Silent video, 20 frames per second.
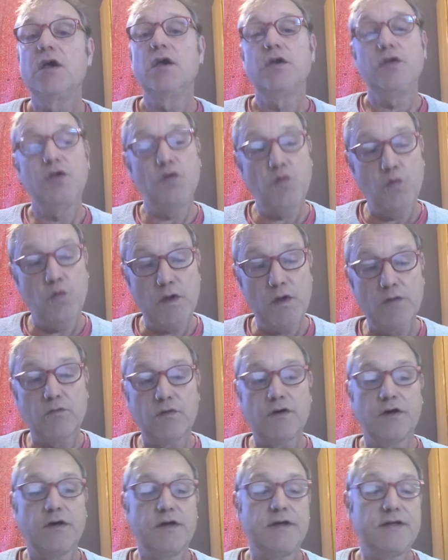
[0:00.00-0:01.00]
you will
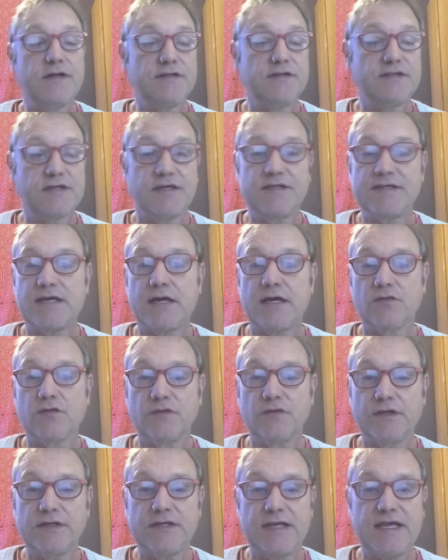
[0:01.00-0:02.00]
need a detailed
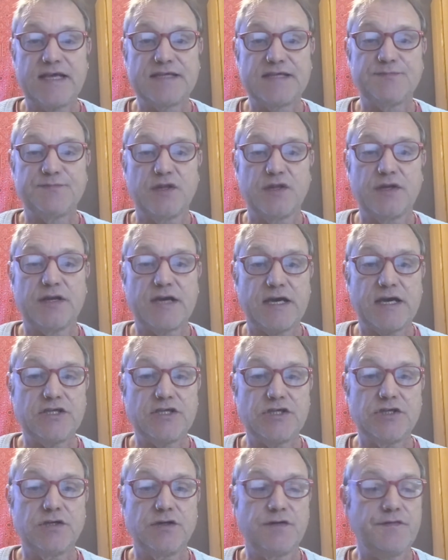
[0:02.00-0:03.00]
written
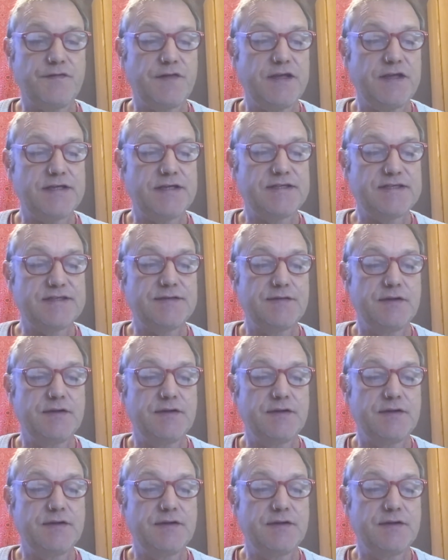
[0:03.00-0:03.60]
explanation of this.